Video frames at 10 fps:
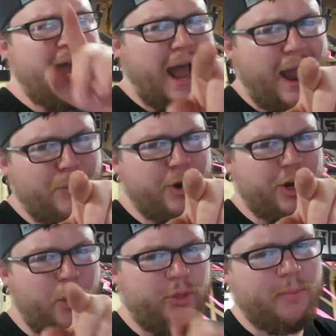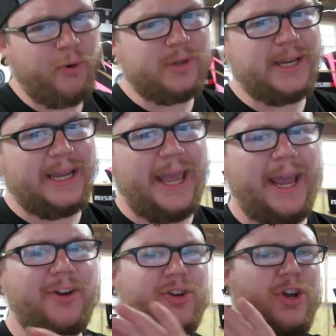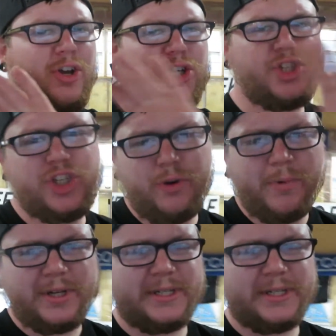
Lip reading: I wouldn't go with a bolting cage. Super